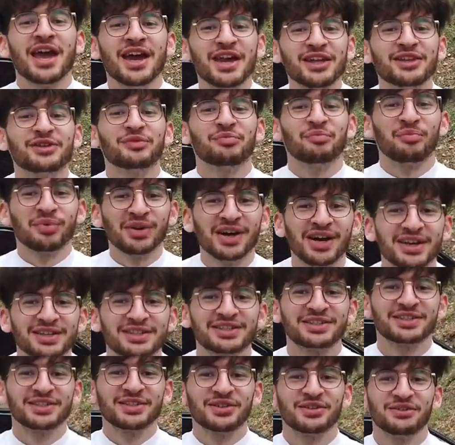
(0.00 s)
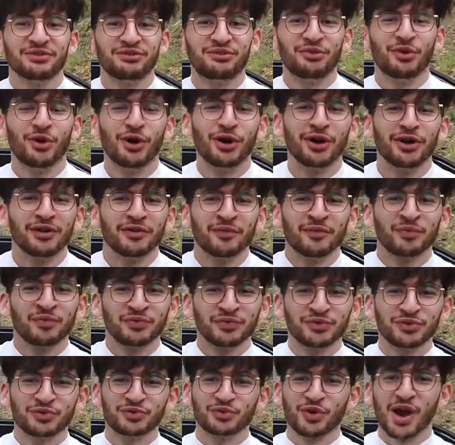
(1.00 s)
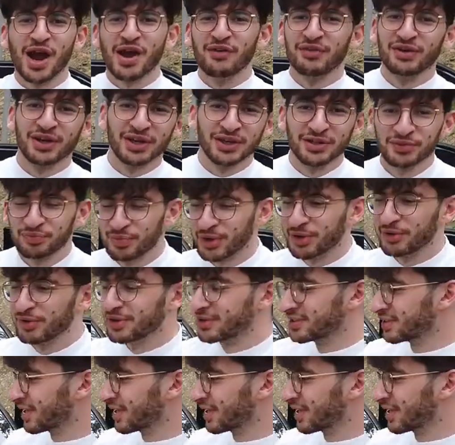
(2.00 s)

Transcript: we arrived in Sighnaghi, and now you're up to